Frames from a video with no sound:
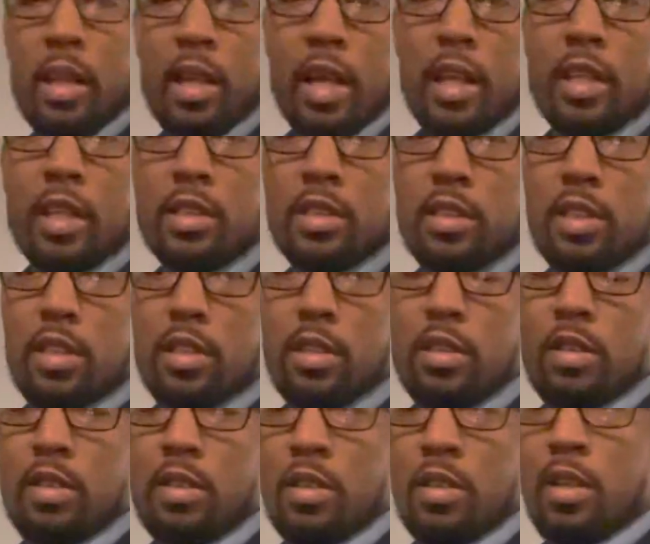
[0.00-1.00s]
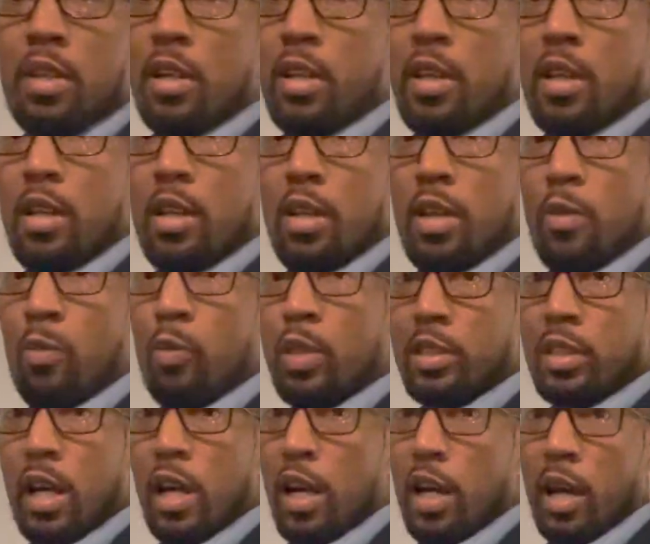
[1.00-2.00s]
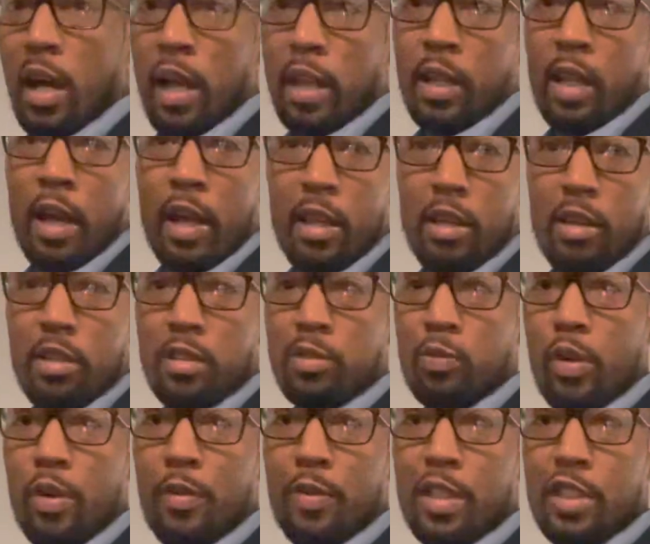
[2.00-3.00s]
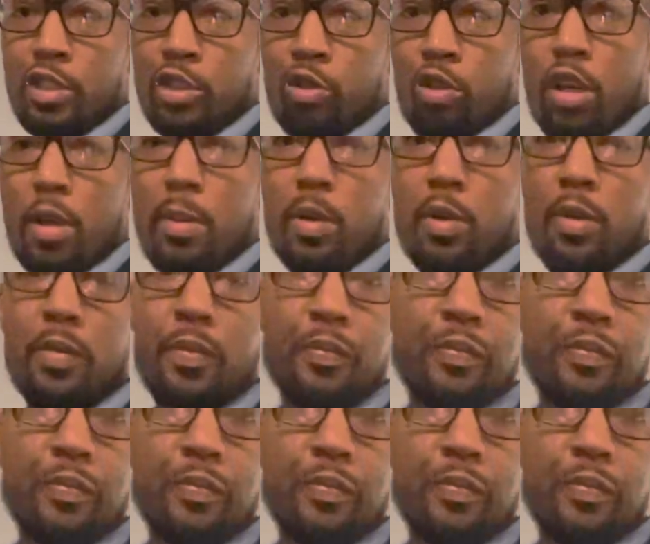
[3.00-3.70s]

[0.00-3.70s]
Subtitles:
Legacy, which I like. It's very enjoyable.